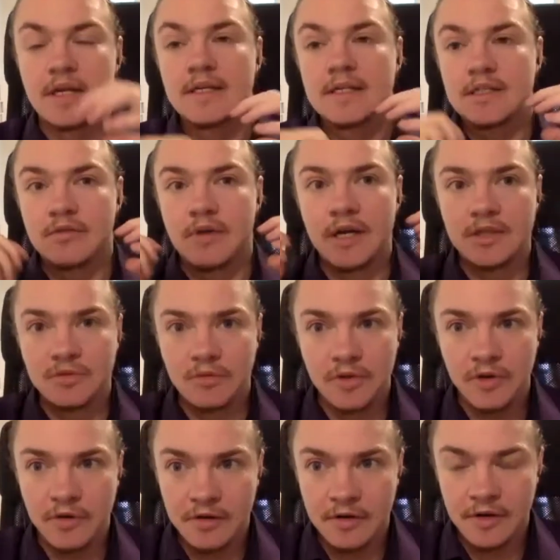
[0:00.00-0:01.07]
So I told
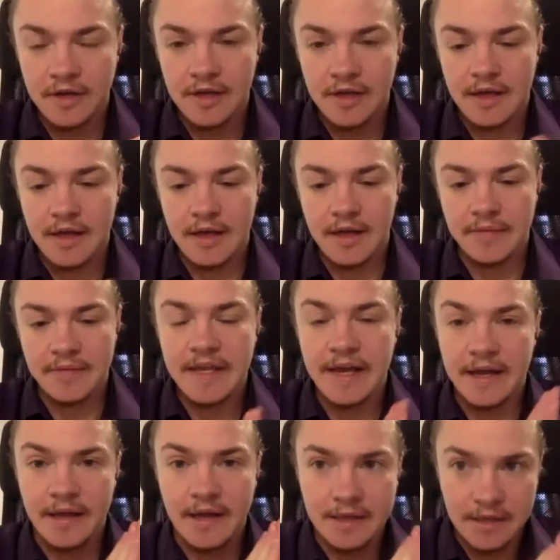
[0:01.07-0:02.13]
her,
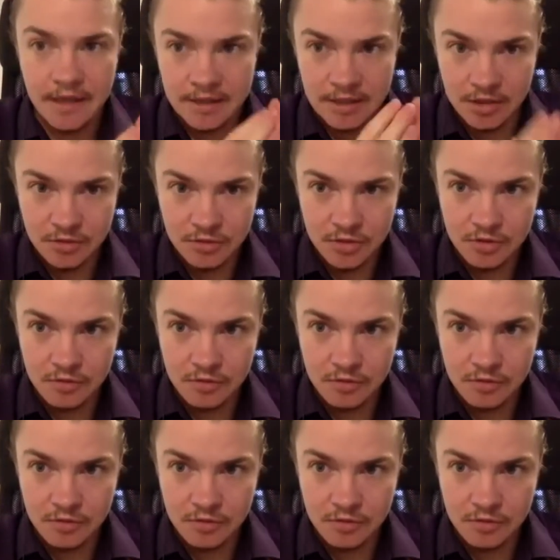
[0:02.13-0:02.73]
I need you